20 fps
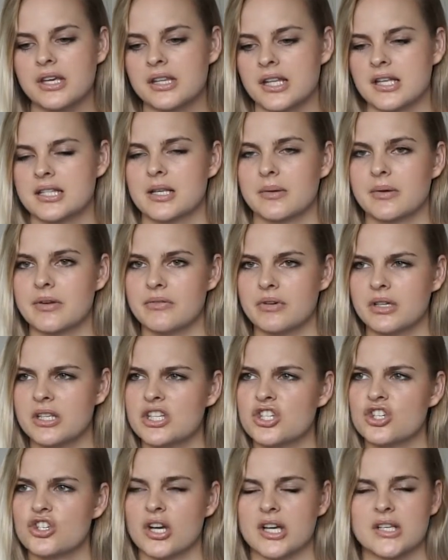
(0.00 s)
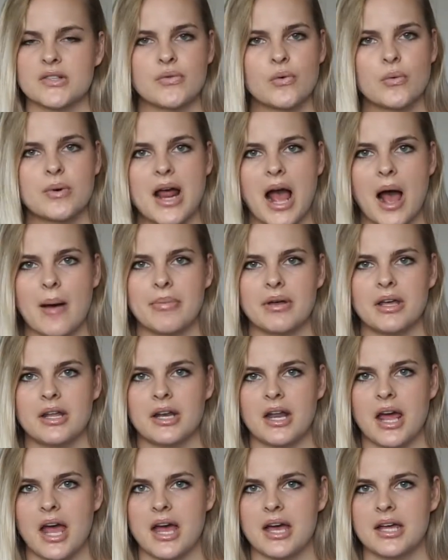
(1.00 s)
and then something really stressful would happen
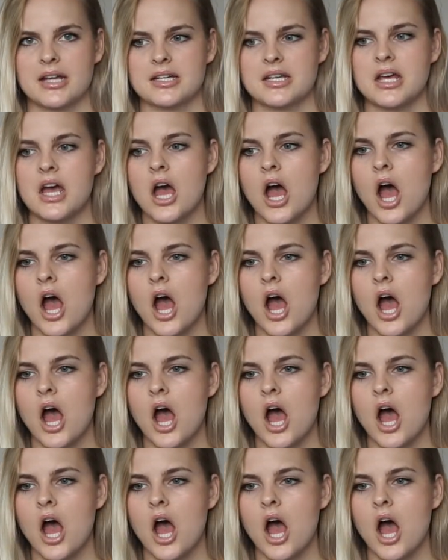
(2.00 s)
and